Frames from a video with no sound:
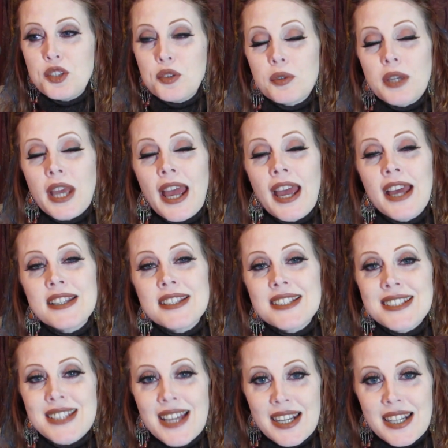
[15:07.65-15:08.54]
You can
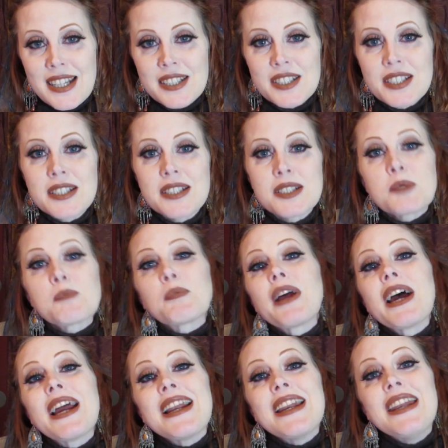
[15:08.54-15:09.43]
set it to
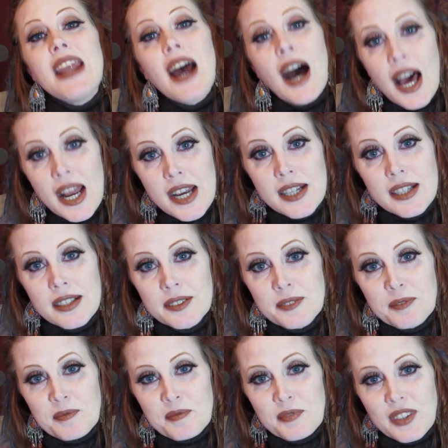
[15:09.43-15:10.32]
display none,
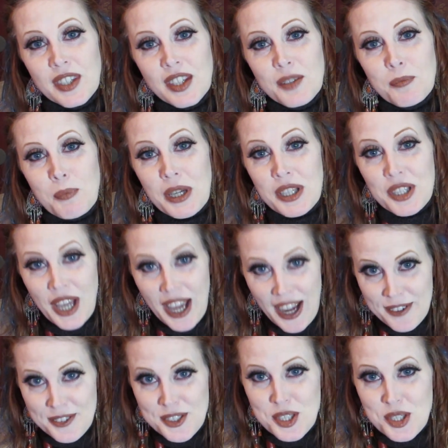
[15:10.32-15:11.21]
but you
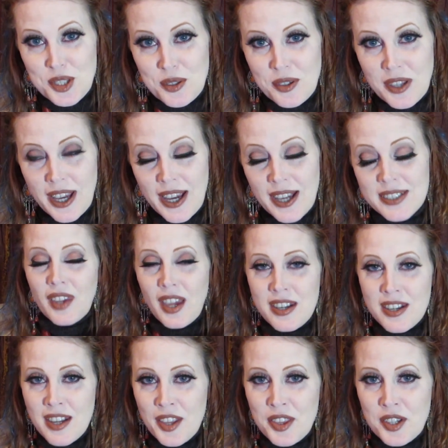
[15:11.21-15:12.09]
have to do that.
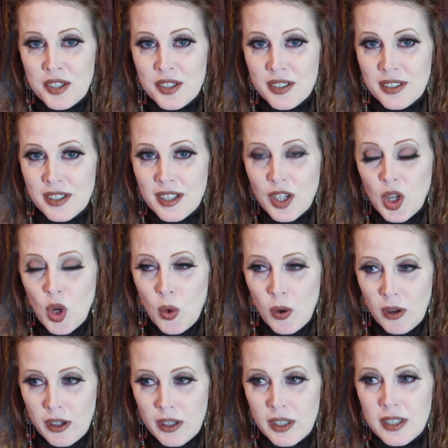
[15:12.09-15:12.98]
Another
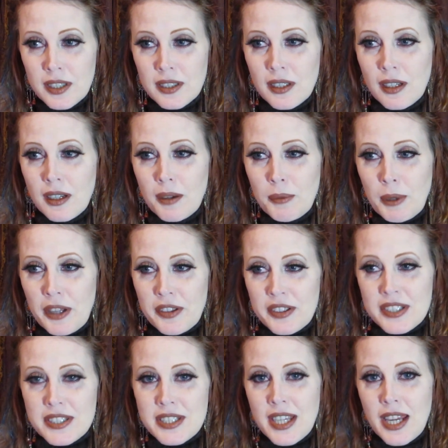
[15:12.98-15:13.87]
quirk about
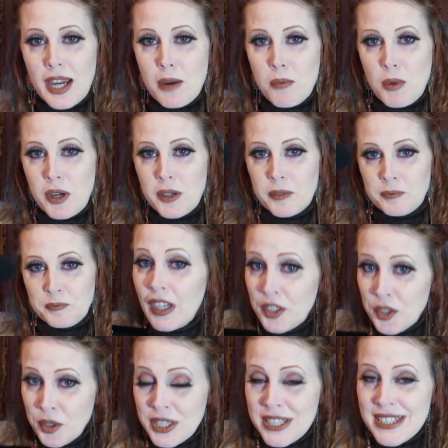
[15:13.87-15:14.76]
this camera,
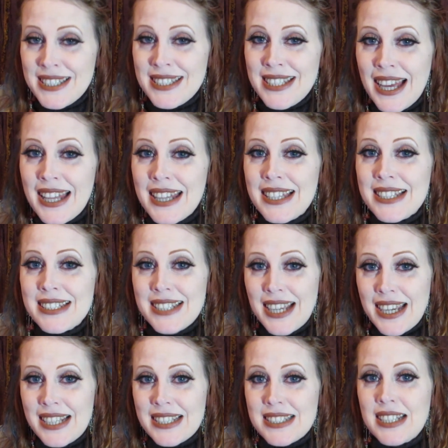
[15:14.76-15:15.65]
you can set the
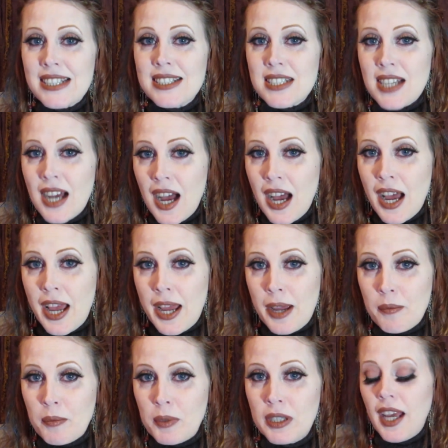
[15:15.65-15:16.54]
date and
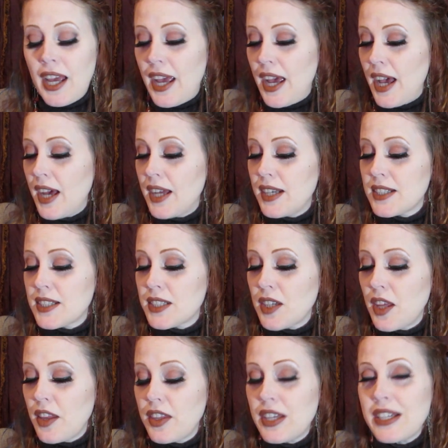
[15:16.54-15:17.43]
time, and
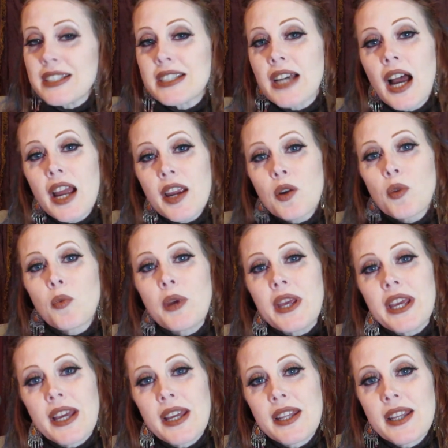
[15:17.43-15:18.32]
the entire
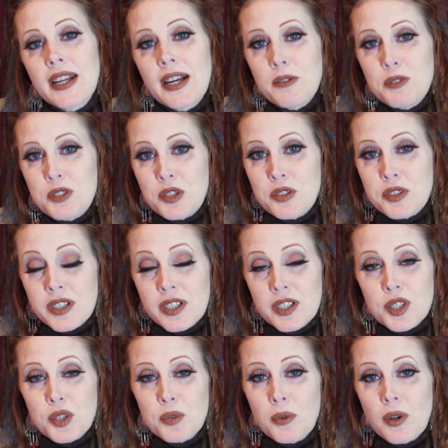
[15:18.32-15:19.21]
weekend that I was using
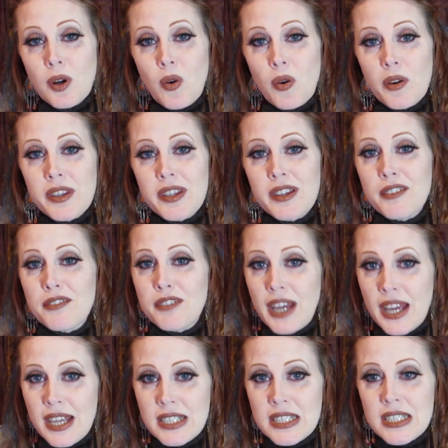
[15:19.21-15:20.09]
it to record the
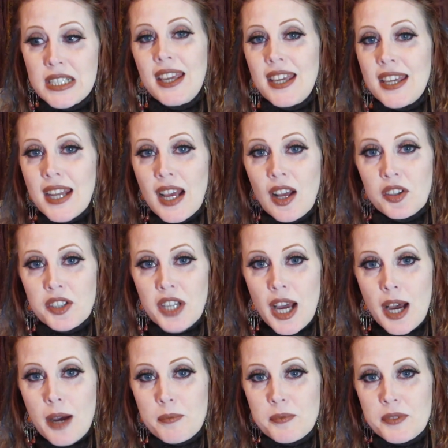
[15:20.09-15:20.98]
event, it held
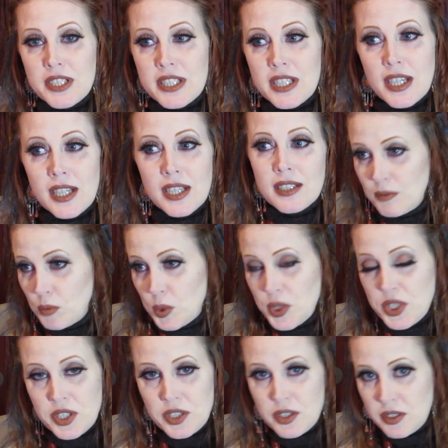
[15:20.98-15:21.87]
up. The date
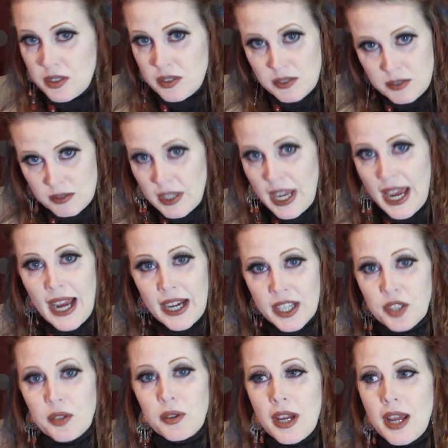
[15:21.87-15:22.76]
was
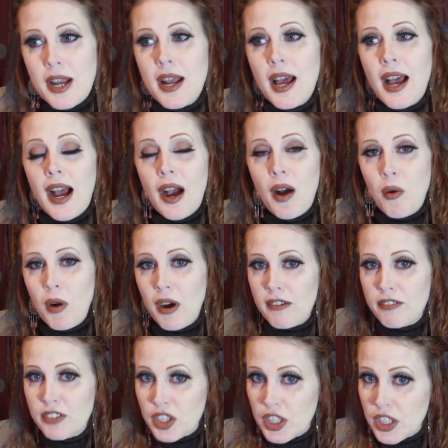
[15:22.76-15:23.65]
accurate.
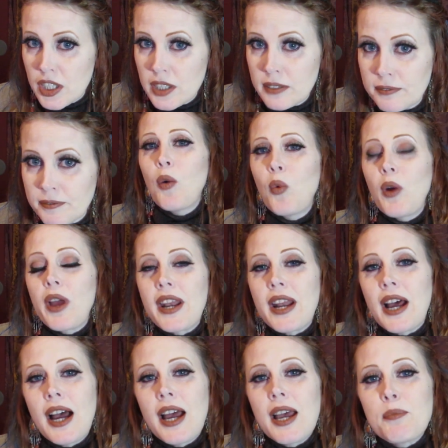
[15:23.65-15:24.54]
However, when
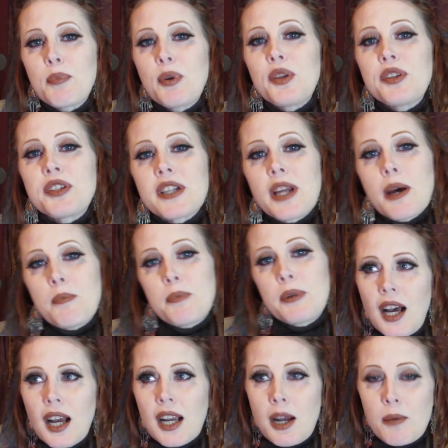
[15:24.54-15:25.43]
I pulled it up
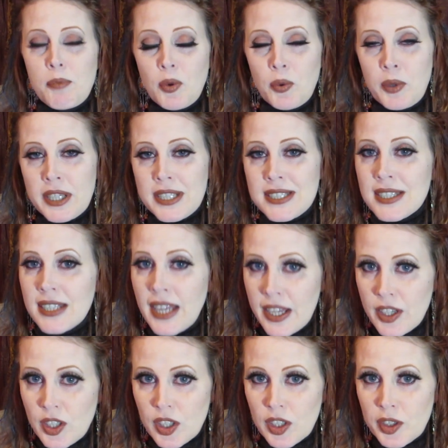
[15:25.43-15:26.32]
a couple weeks
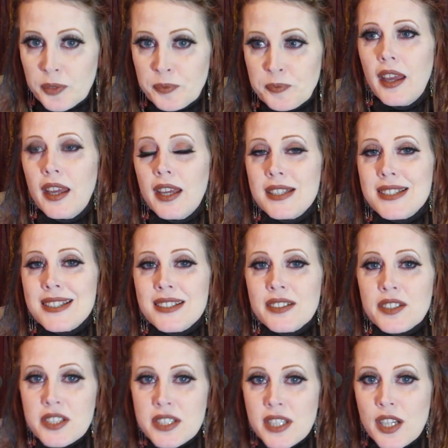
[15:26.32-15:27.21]
later, it
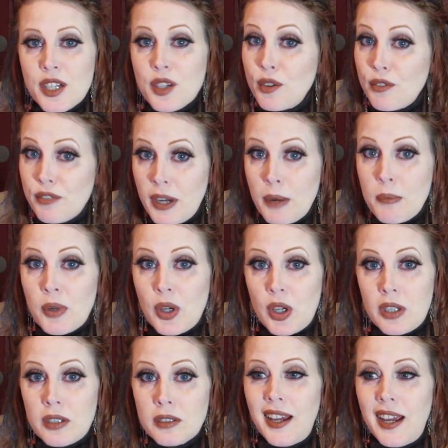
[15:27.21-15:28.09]
still said
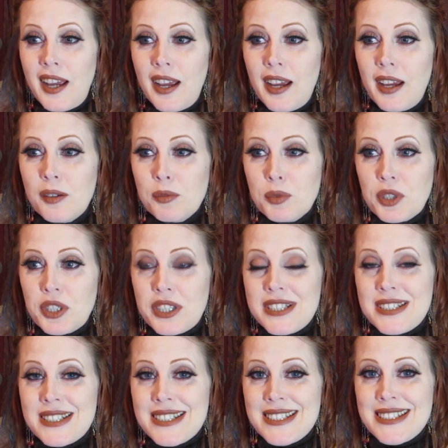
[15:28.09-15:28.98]
November and we're
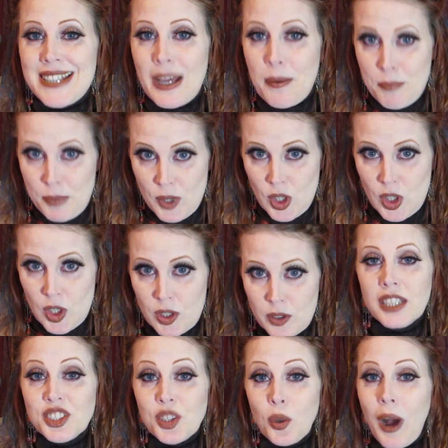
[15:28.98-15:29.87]
in December.
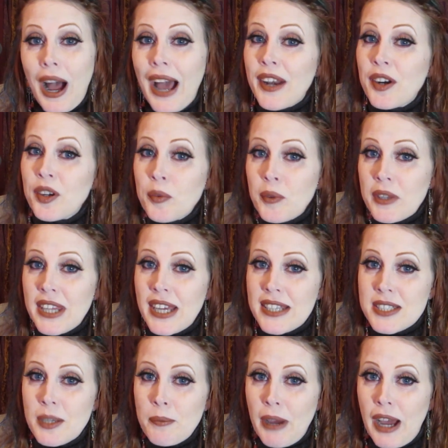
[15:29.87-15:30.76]
So I don't know what
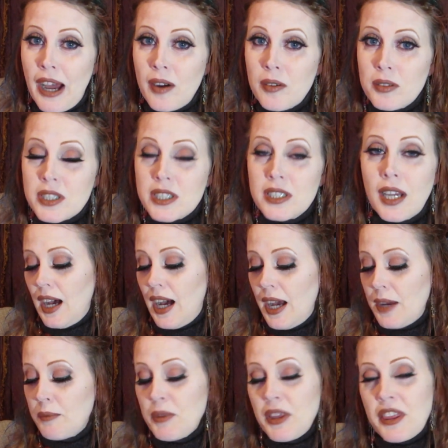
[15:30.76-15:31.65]
that's about.
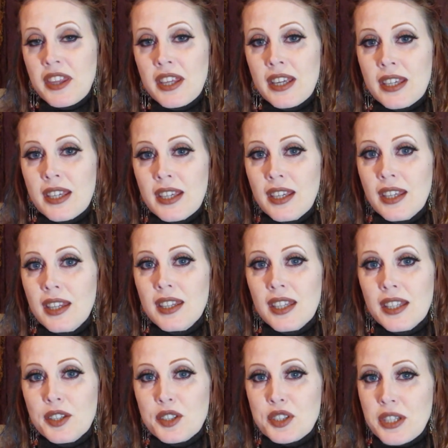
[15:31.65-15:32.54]
I'm thinking
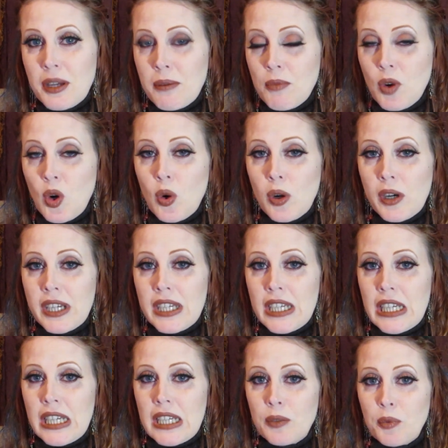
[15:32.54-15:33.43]
that there's something
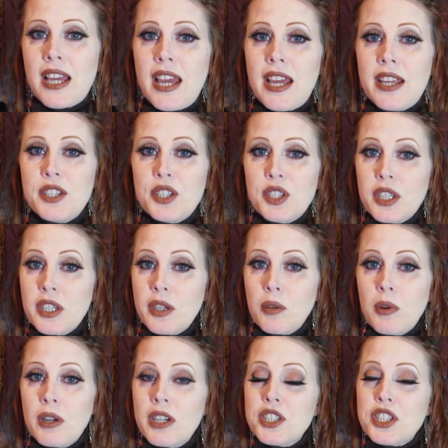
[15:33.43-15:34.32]
quirky and you're gonna
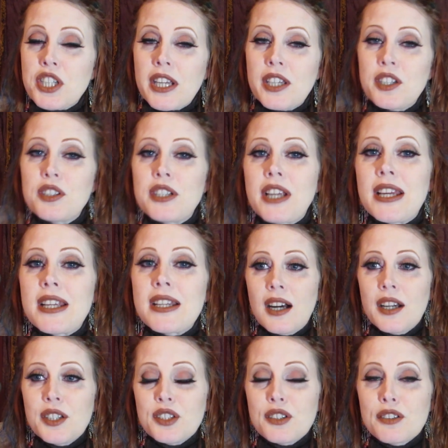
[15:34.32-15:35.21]
wanna check your date
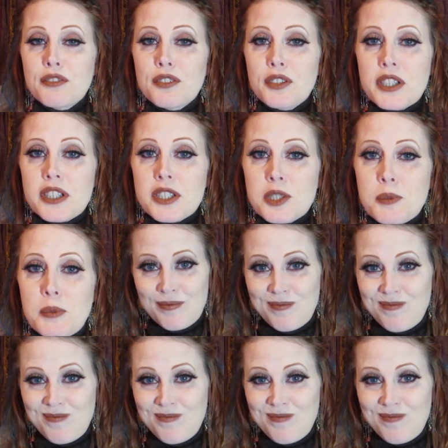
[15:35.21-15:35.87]
on your footage.